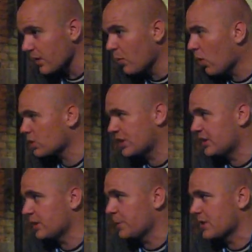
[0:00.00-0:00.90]

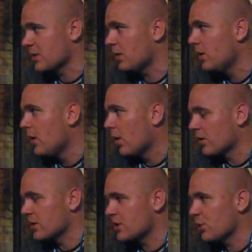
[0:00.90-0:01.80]
OCT pistol
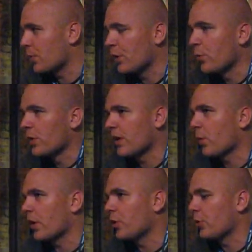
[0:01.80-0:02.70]
on this too. We knew what they
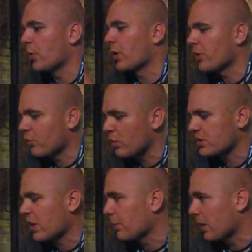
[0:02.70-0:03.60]
were going to do. They were going to
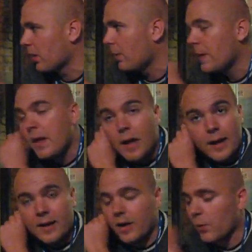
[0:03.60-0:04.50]
rush down middle,
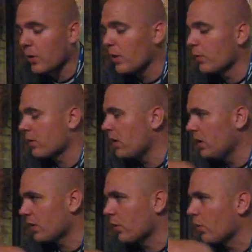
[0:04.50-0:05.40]
and then they would
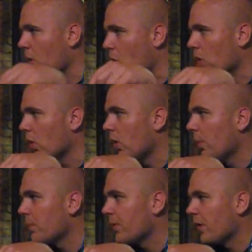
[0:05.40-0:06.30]
either go long,
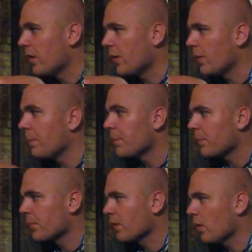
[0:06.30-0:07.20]

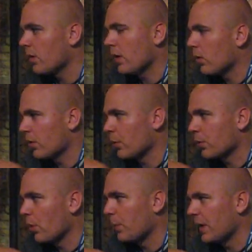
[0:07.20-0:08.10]
or they
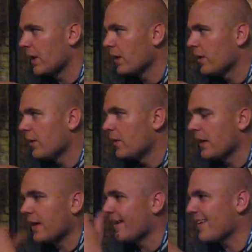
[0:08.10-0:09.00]
would go B,
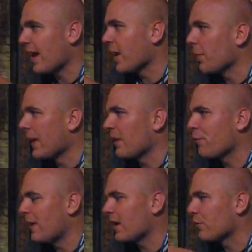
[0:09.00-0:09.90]
and they kind of made a
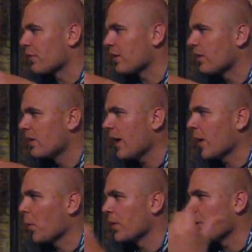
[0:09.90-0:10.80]
fake of it,
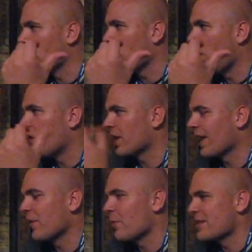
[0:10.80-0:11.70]
like one go long
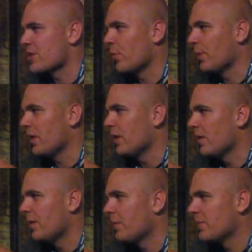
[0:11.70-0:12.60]
and then the rest go B.
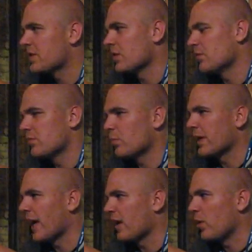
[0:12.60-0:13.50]
So
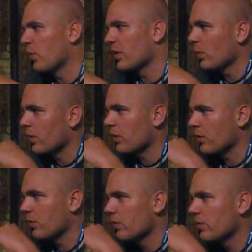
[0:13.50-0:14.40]
we kind of knew what they were gonna
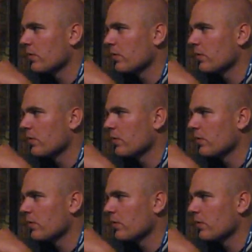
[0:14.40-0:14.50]
do.